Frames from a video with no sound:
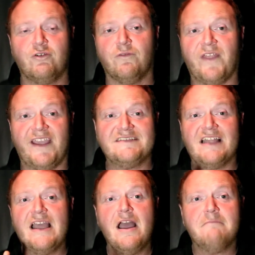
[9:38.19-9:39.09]
cool things
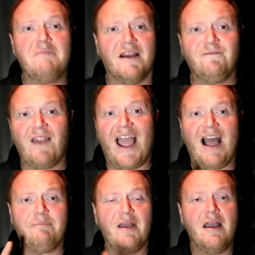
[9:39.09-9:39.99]
mud
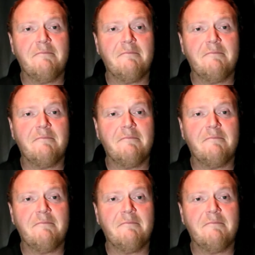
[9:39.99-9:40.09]
flap,